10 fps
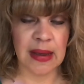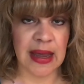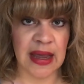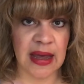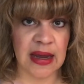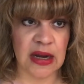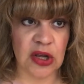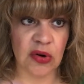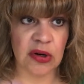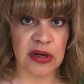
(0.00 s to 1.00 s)
And
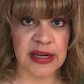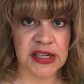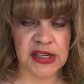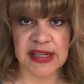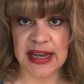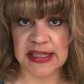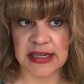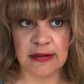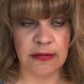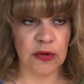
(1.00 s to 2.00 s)
you're going to test
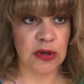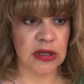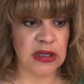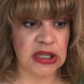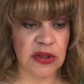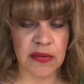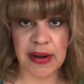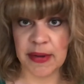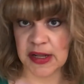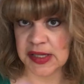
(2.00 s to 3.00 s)
it for
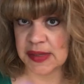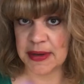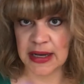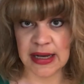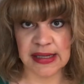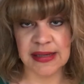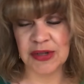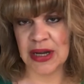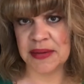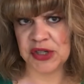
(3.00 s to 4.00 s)
3 months, because
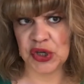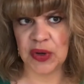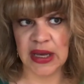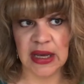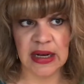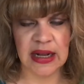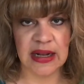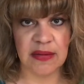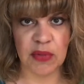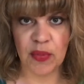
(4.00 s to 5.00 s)
sometimes you can't
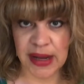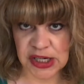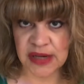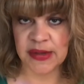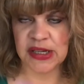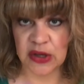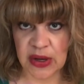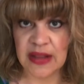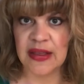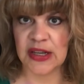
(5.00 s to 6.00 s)
get momentum until you
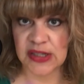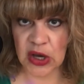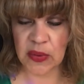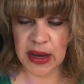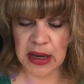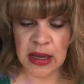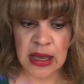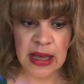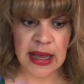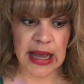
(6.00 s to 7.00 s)
get things going.
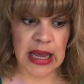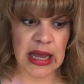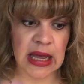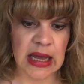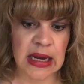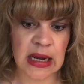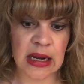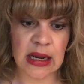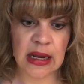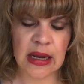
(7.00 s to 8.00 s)

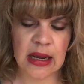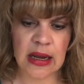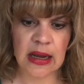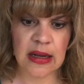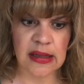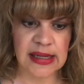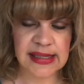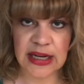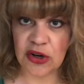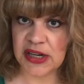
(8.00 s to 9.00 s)
And let's
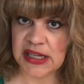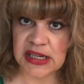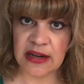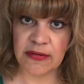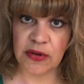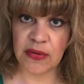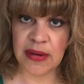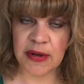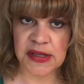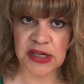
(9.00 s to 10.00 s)
say you're testing it for 3
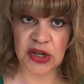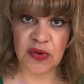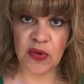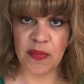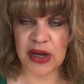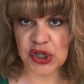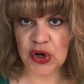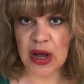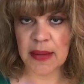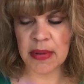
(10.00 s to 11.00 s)
months and you
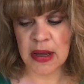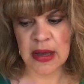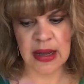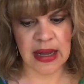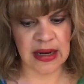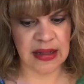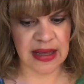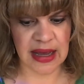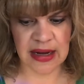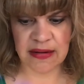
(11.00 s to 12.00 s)
measure up, and at
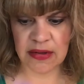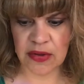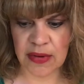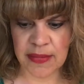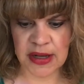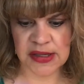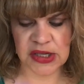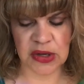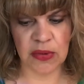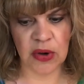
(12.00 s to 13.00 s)
the end of the 3
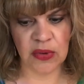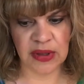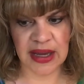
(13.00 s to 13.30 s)
months, you only